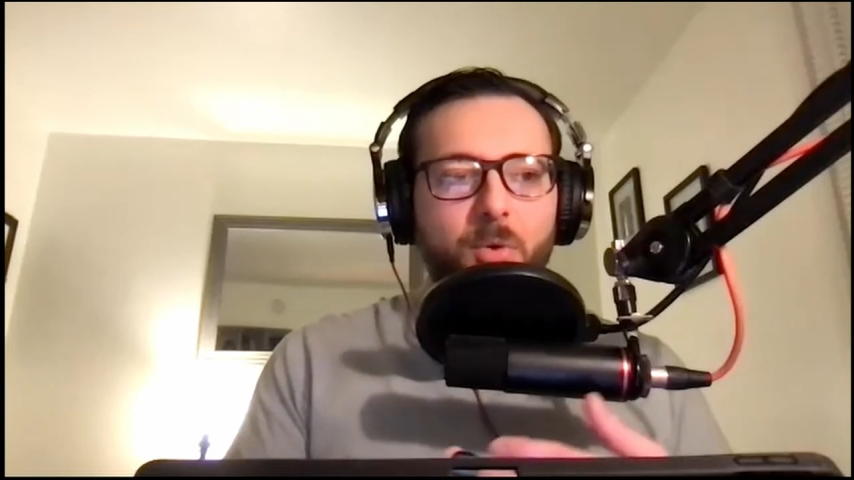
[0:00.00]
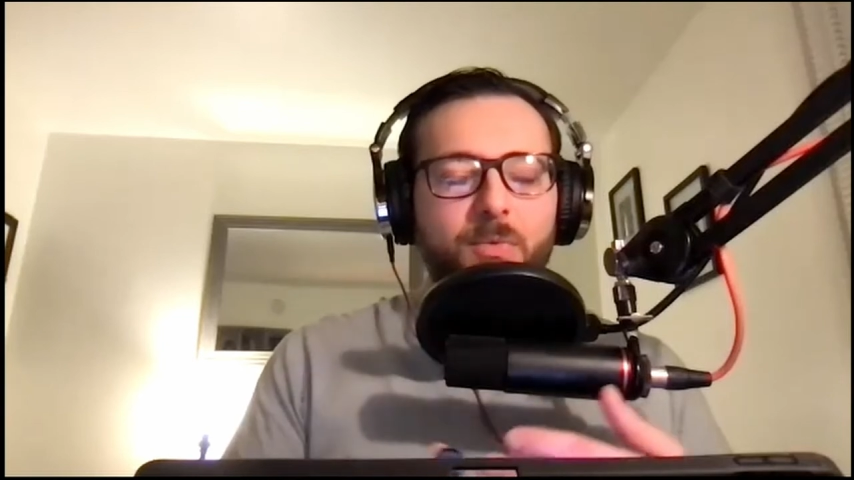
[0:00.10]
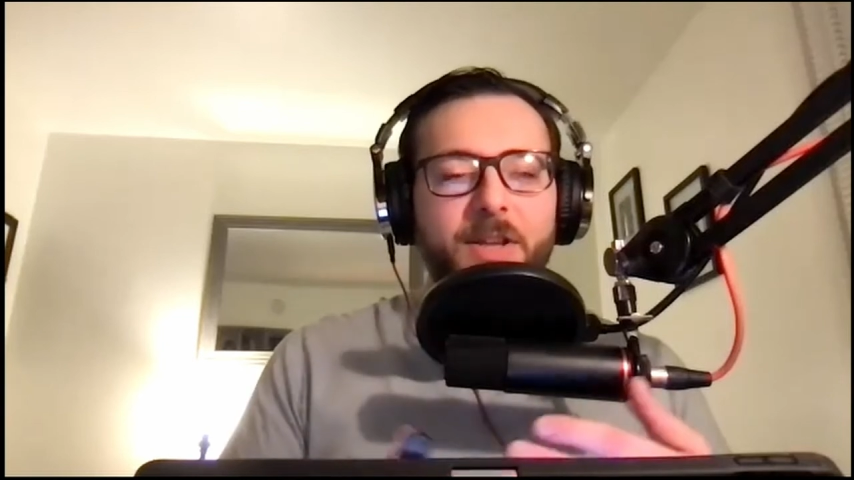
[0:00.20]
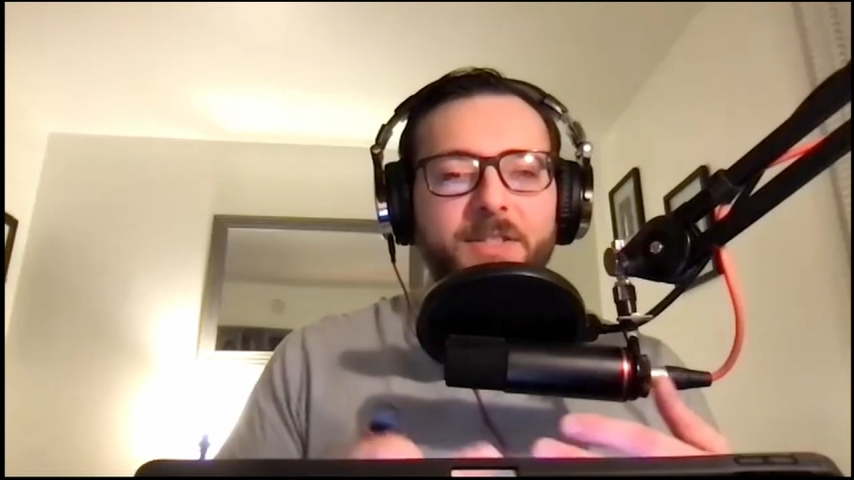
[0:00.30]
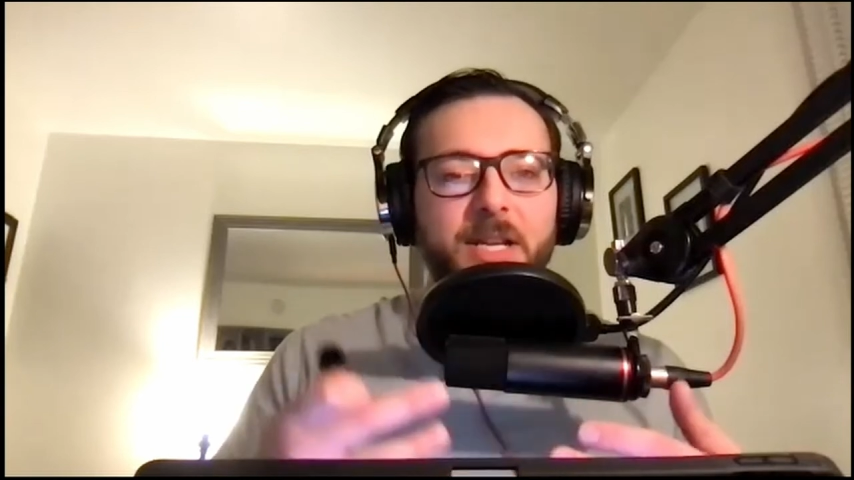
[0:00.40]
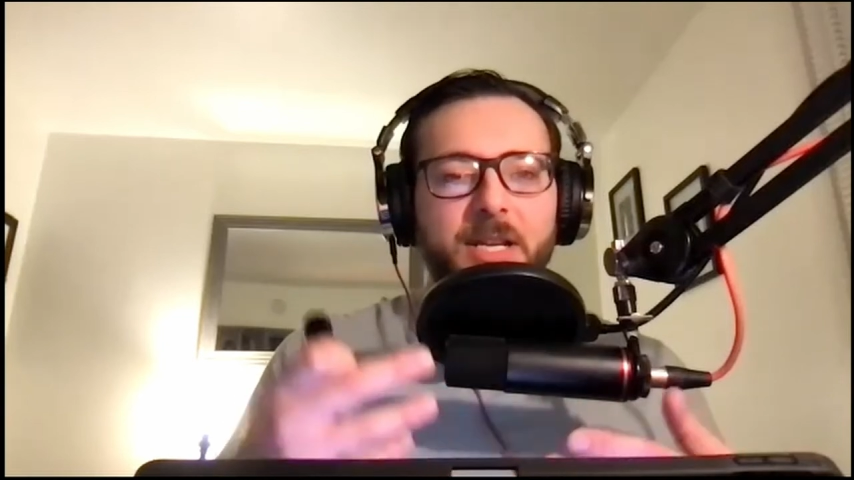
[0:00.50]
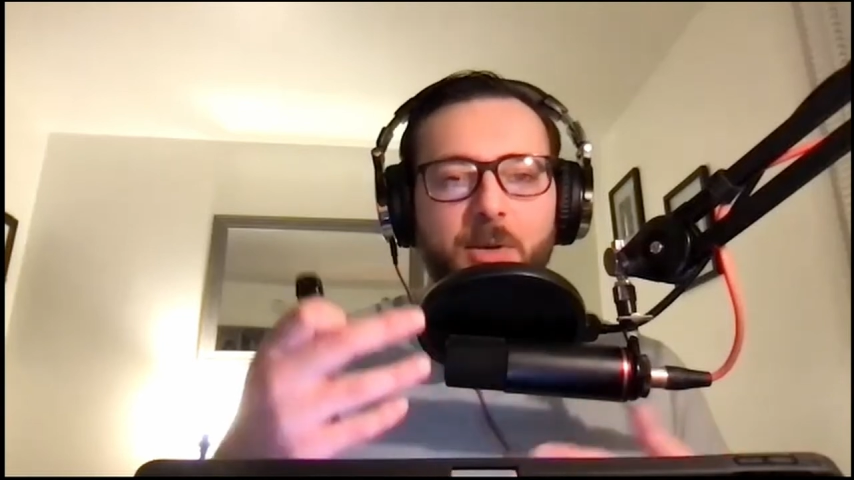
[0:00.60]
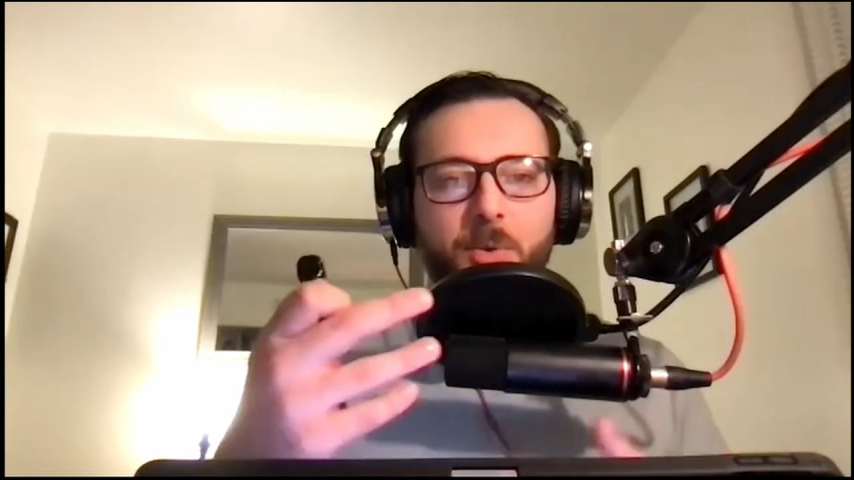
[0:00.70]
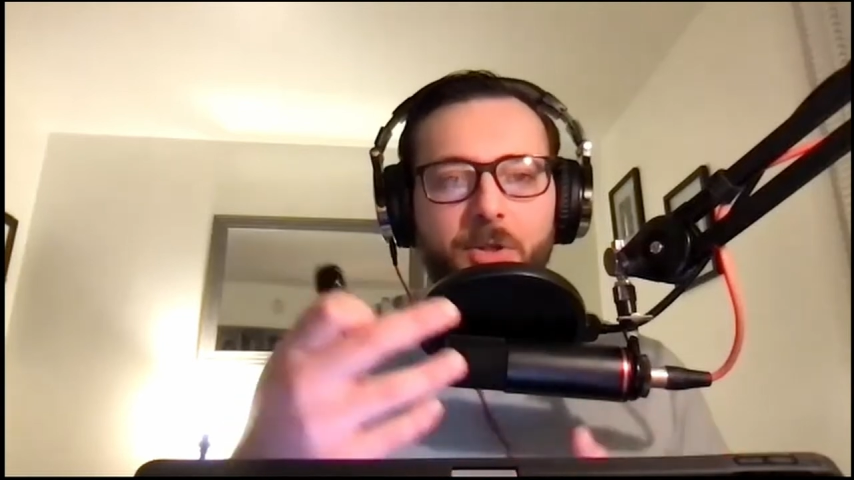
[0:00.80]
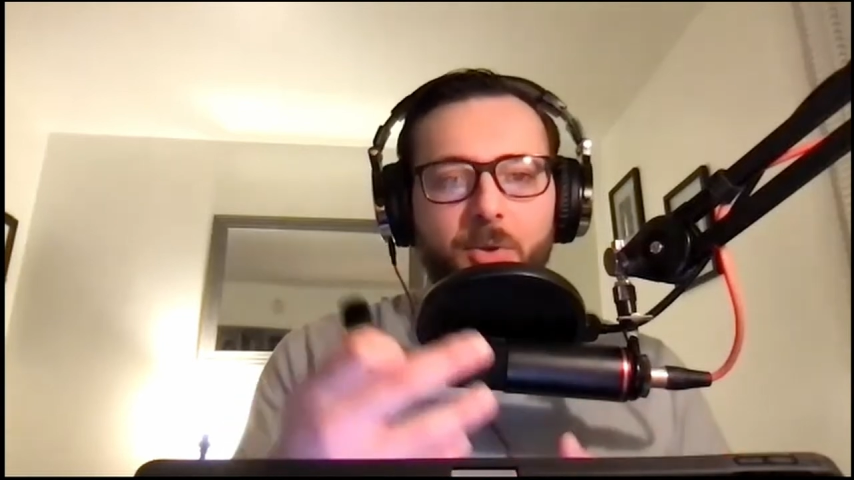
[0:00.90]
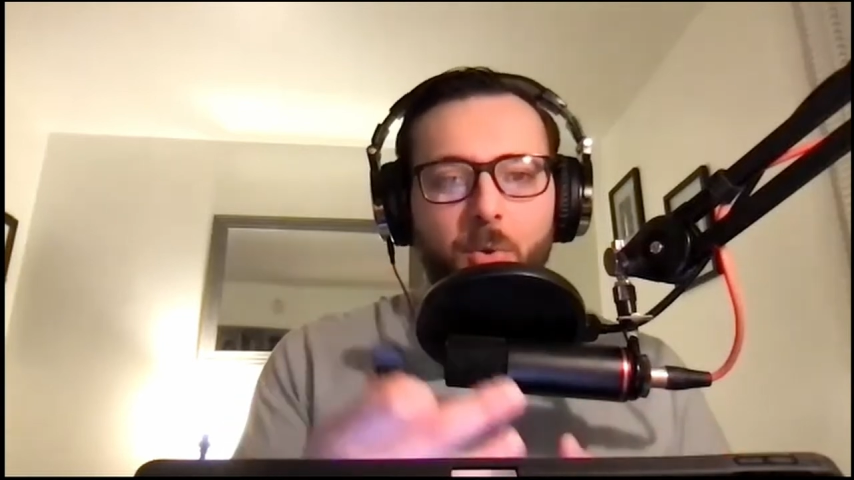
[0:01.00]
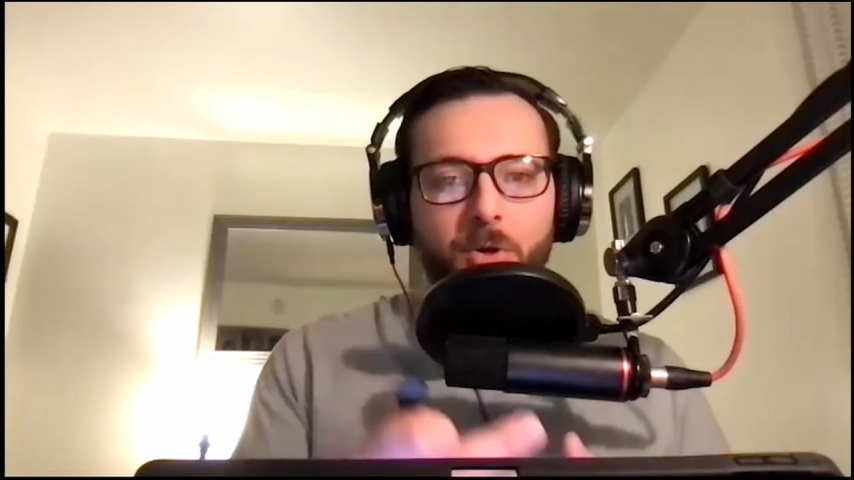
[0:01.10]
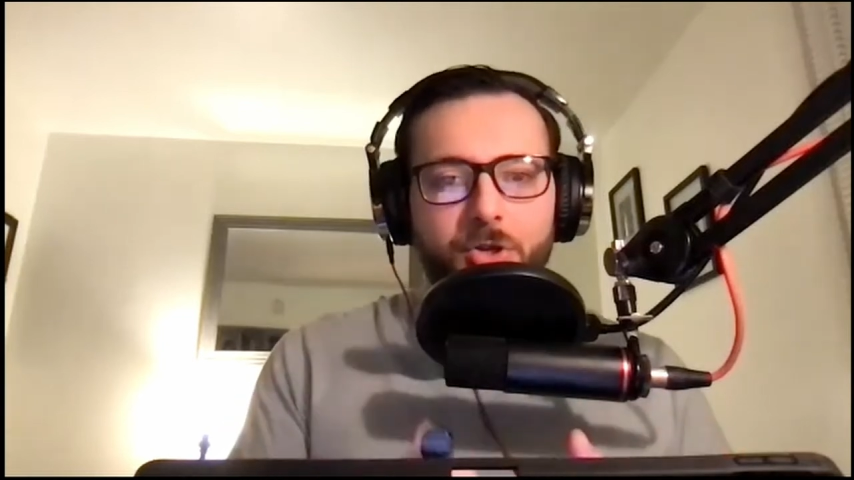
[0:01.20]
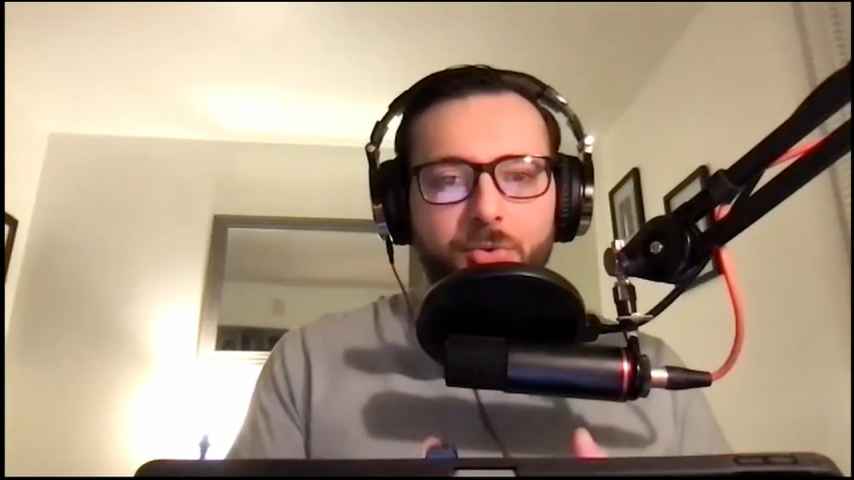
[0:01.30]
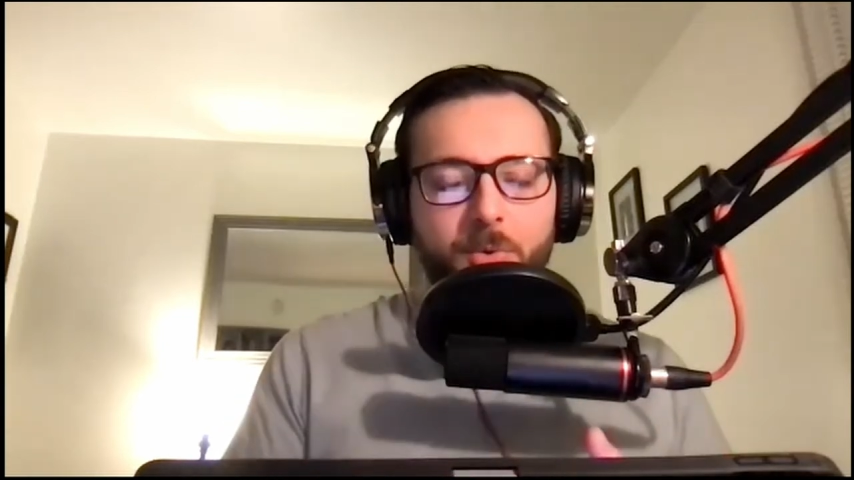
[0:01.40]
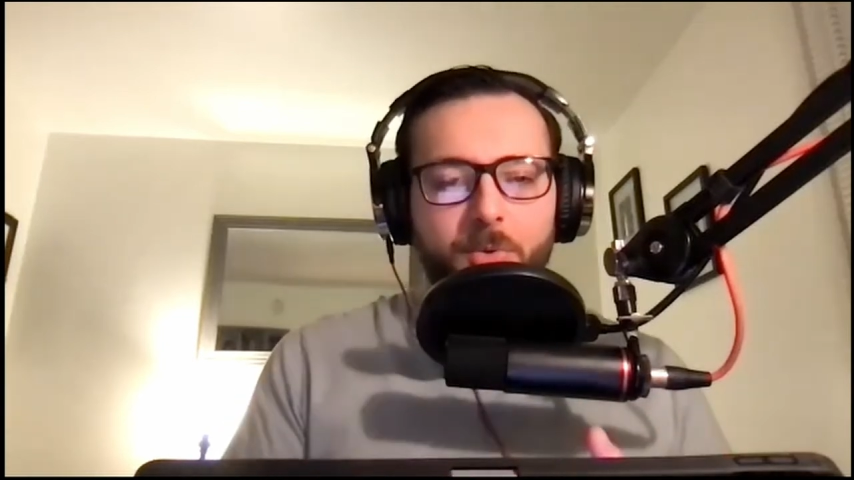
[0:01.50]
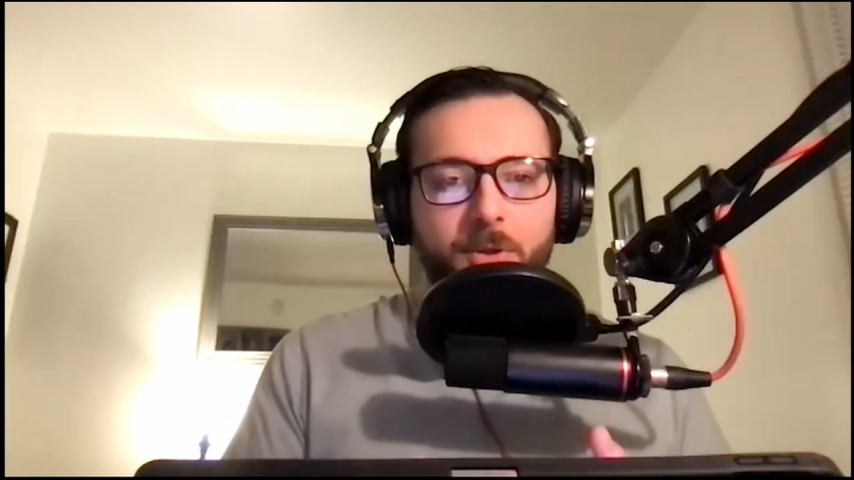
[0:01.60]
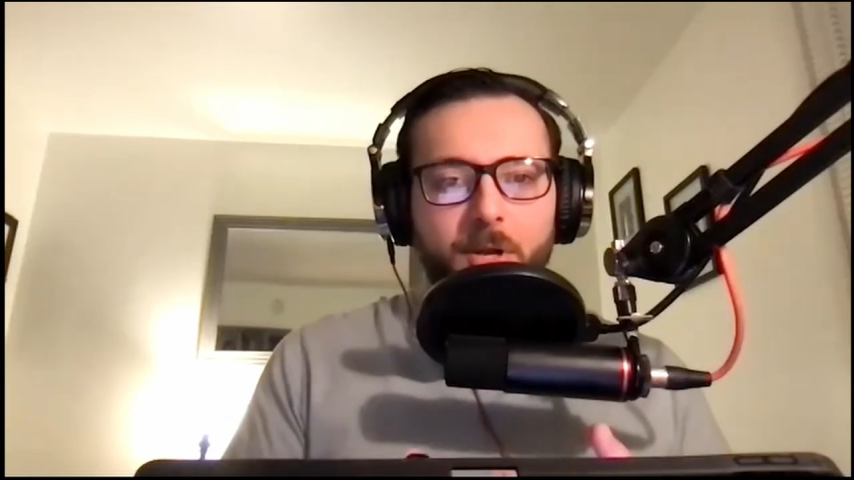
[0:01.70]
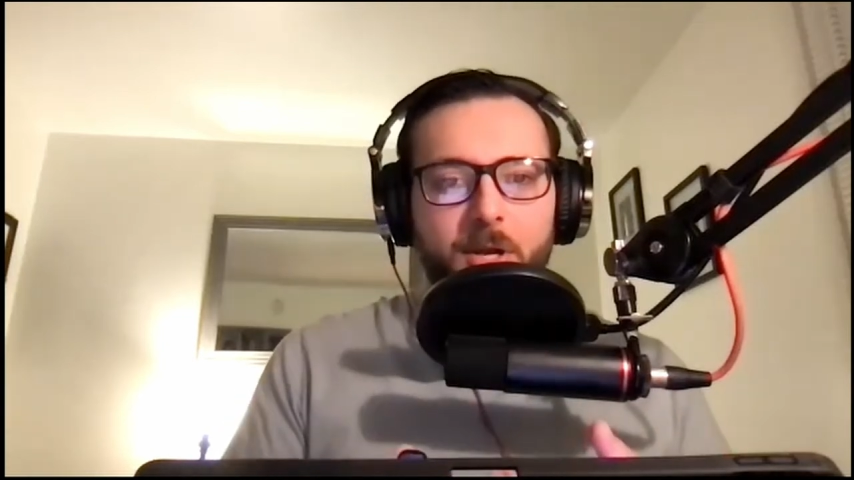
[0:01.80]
resonating with your truth,